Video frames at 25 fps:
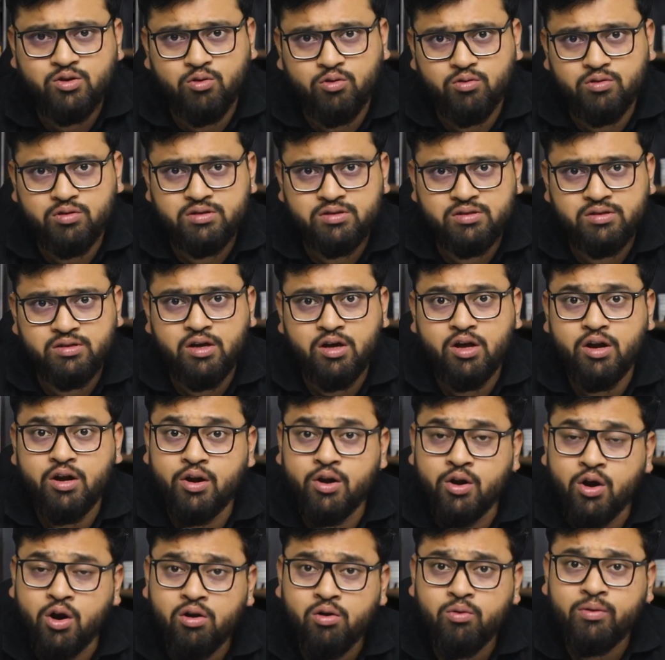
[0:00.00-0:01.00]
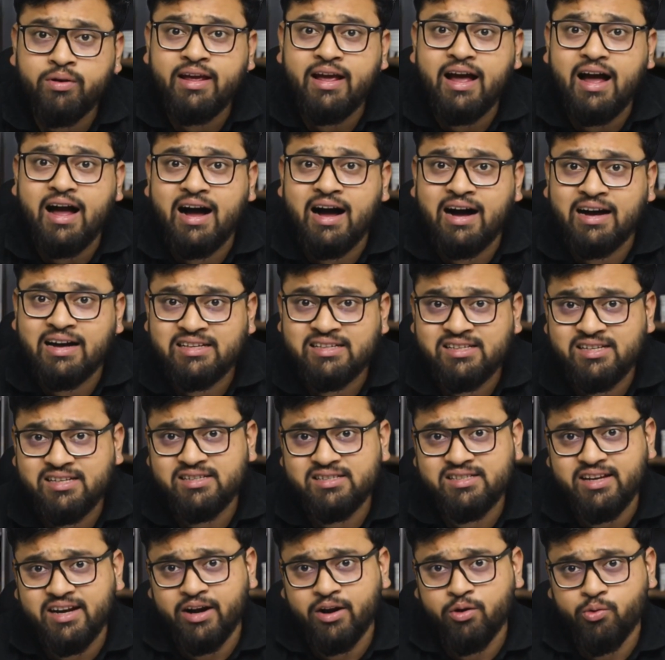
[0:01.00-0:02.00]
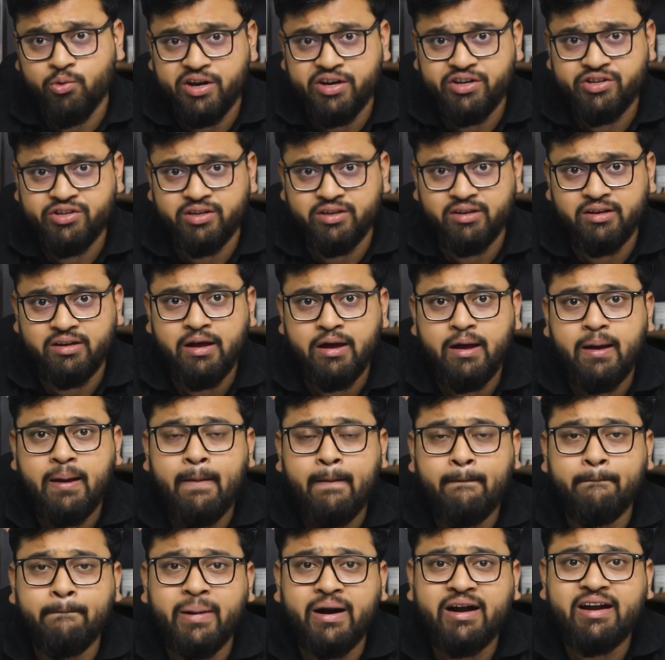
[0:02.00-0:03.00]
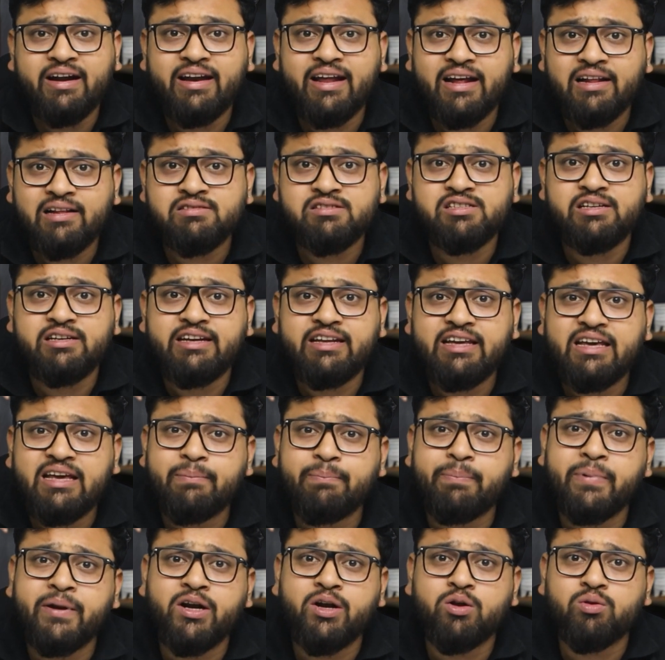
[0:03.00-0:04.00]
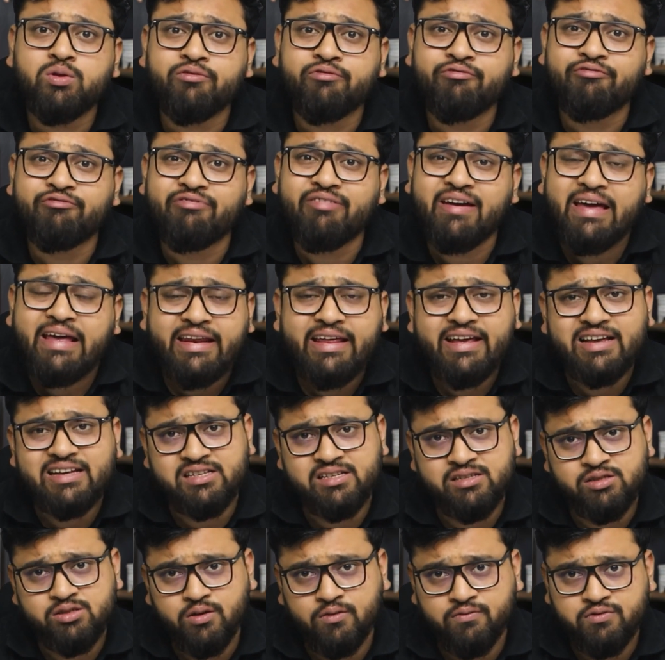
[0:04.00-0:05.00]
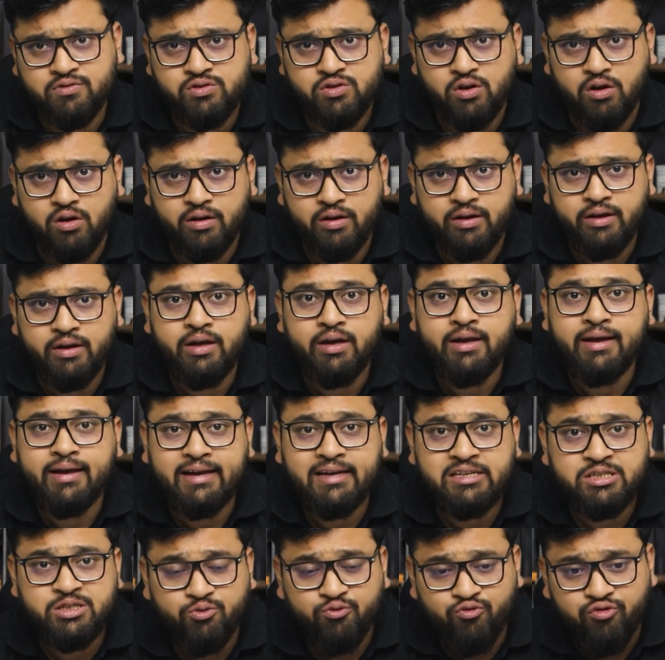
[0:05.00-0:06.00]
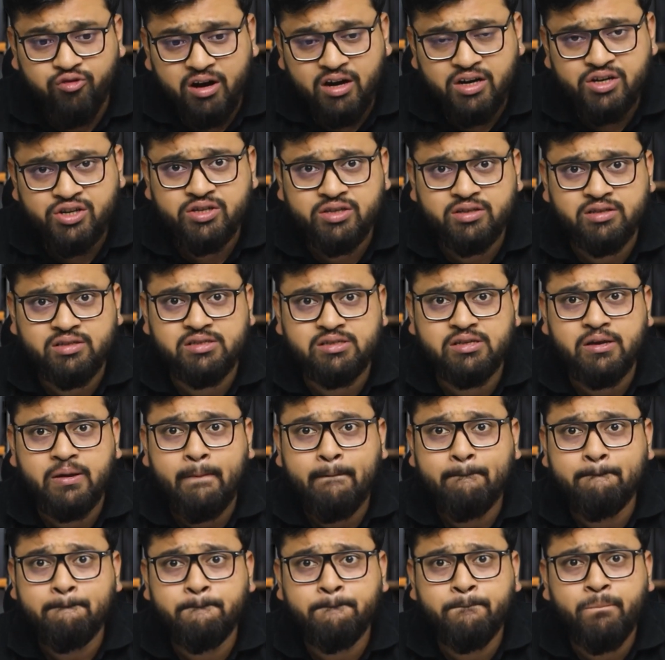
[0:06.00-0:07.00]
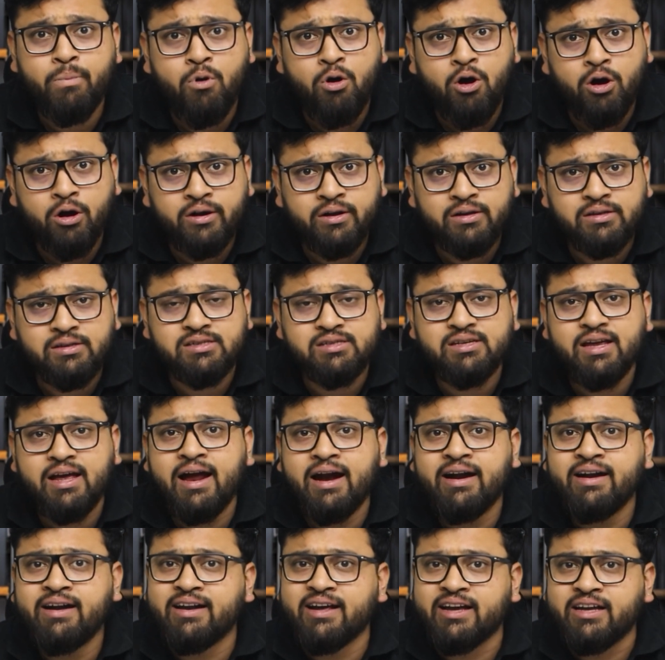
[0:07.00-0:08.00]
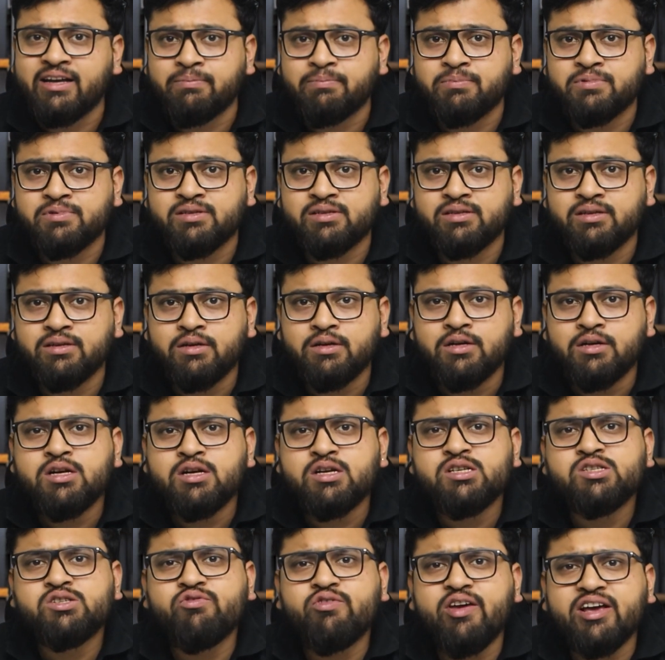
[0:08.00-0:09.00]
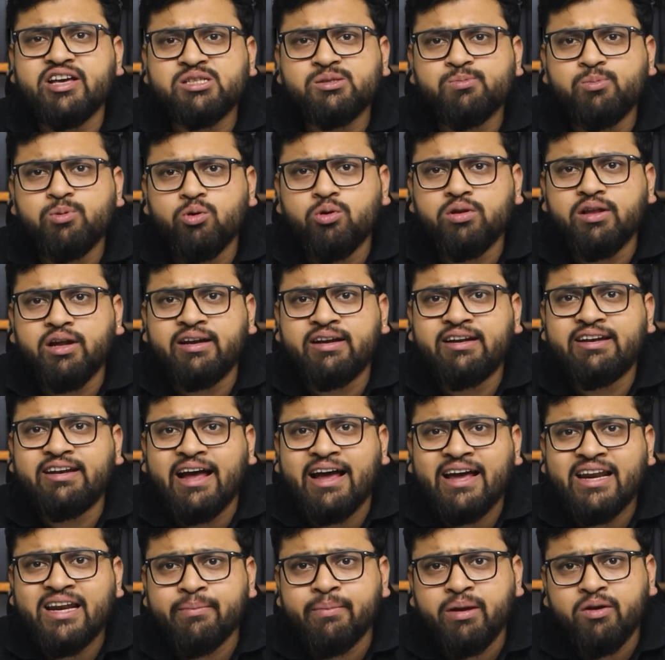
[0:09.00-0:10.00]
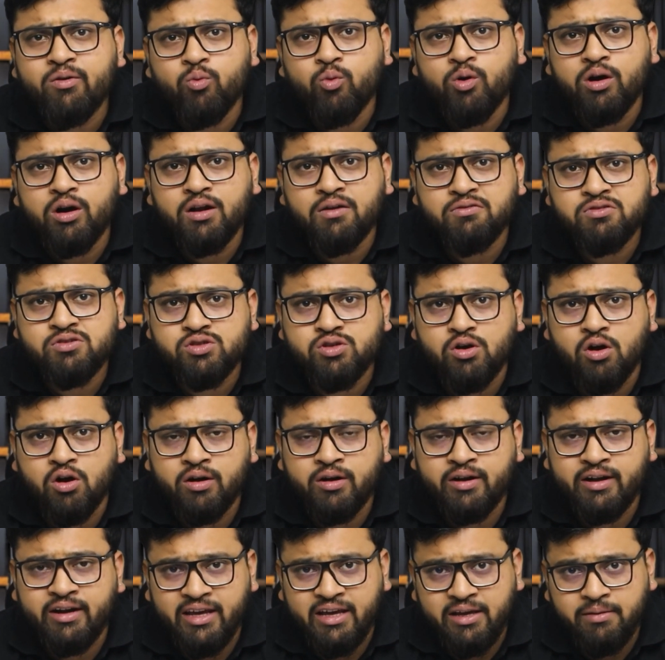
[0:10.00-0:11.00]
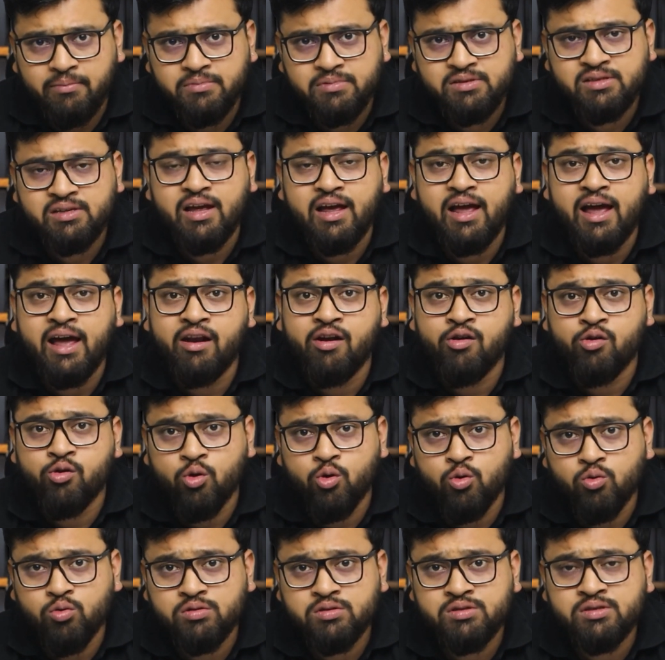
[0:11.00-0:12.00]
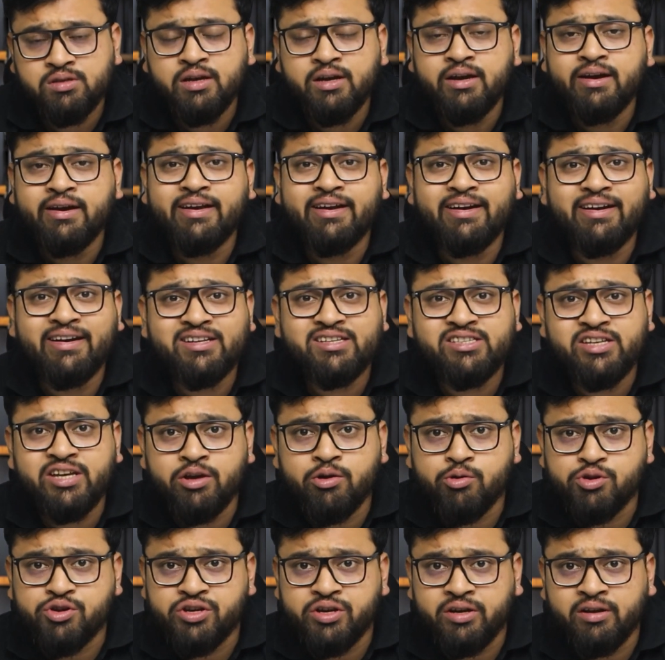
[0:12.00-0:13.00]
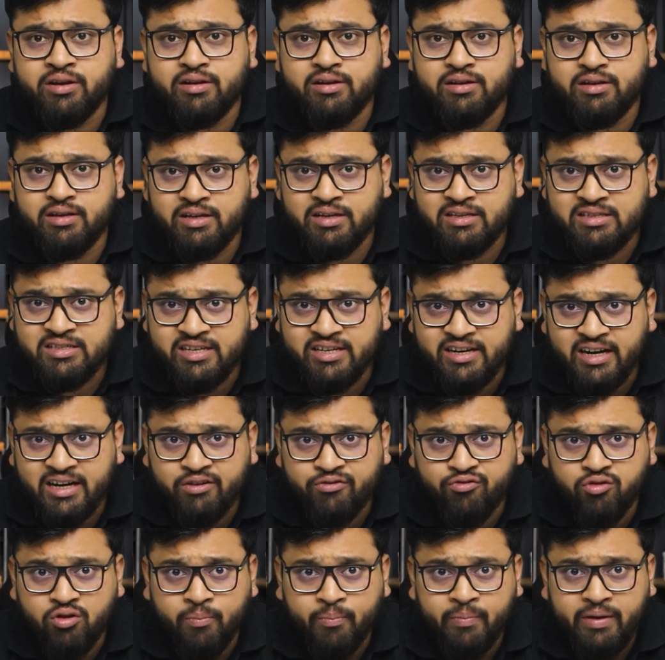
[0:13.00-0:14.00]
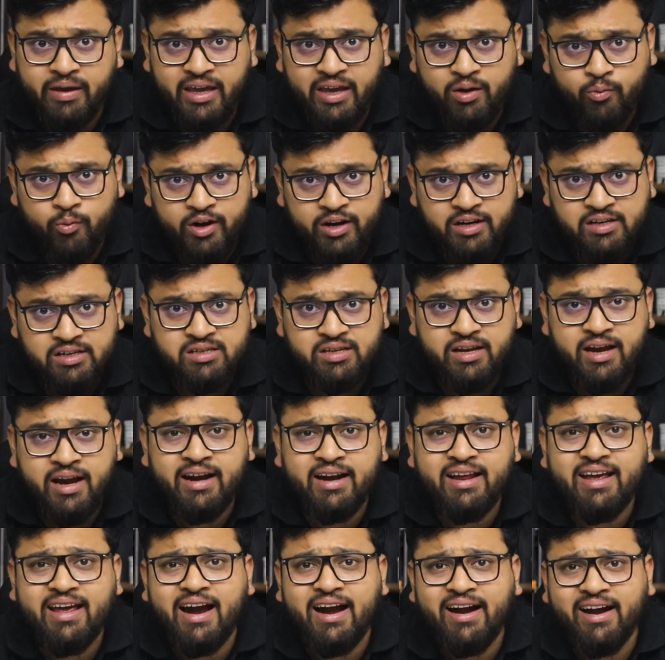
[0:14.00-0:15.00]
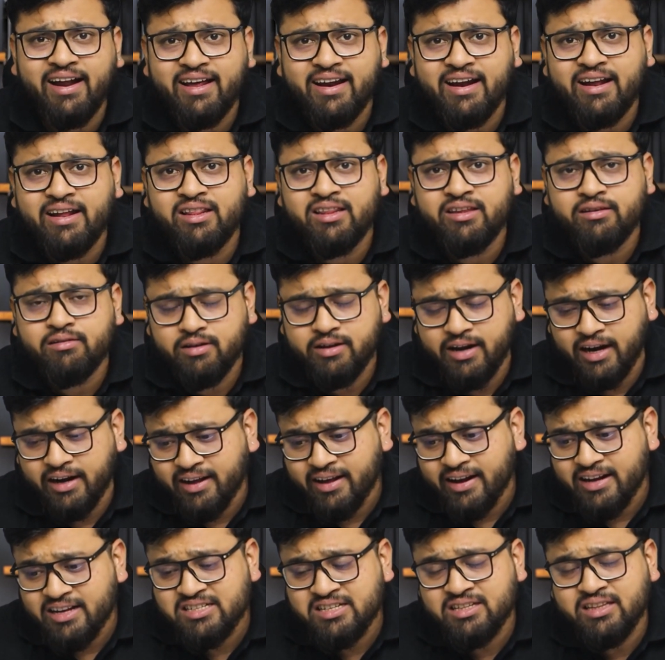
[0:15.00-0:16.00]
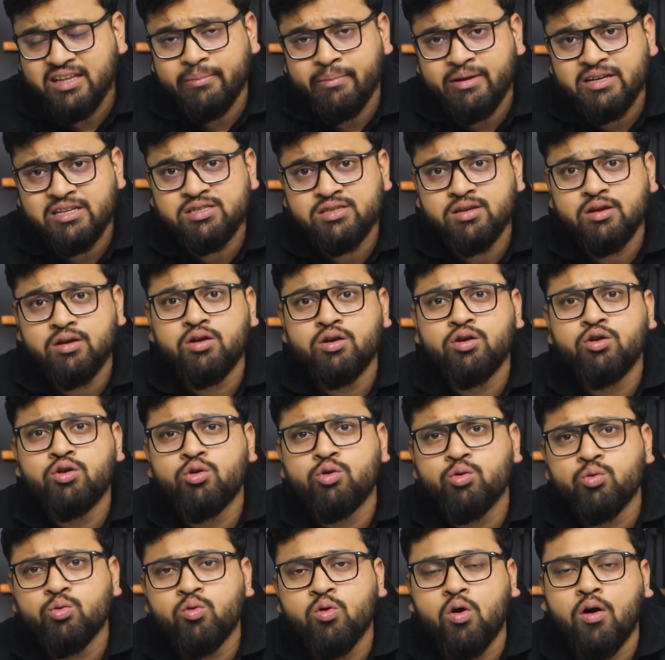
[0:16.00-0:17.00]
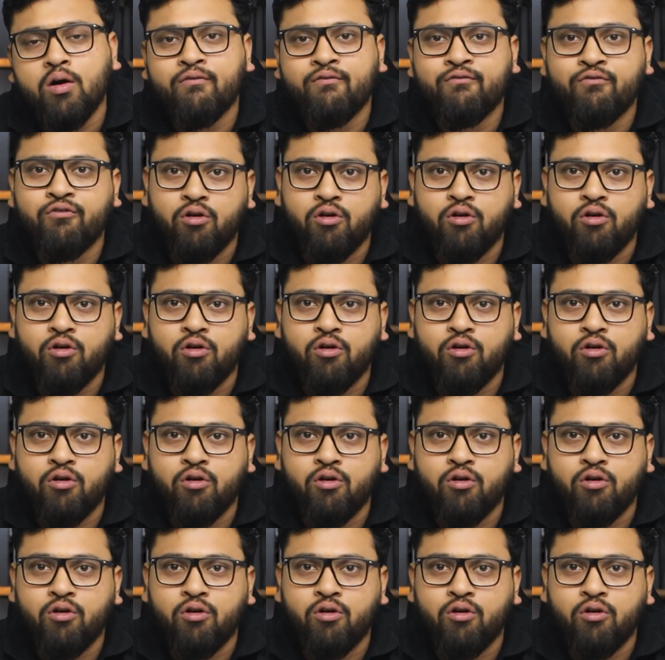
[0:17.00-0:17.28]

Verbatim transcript: course not only answers that question but delves deep into the very essence of SOC, its functions, models, and types. So, we explore the dynamic world of SOC teams and roles distinguishing incident from events and categorizing them as true or